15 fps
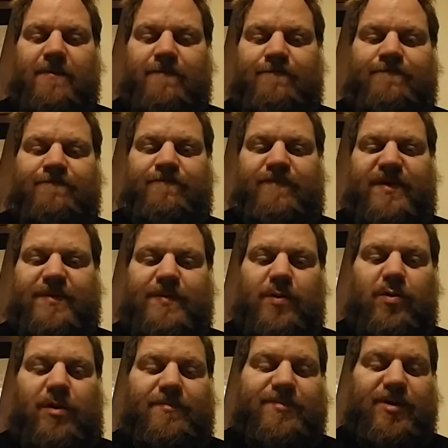
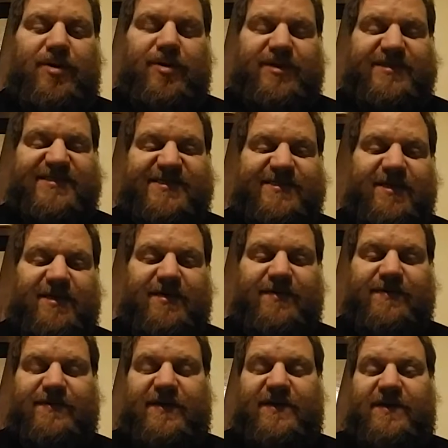before I'm talking
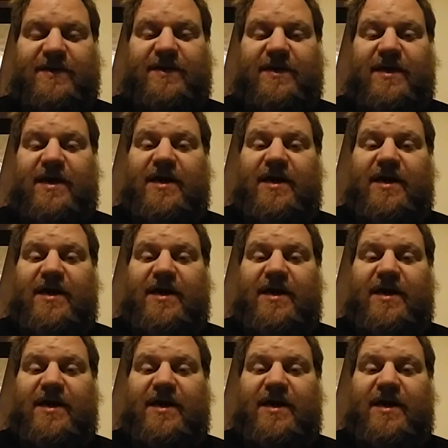stuff that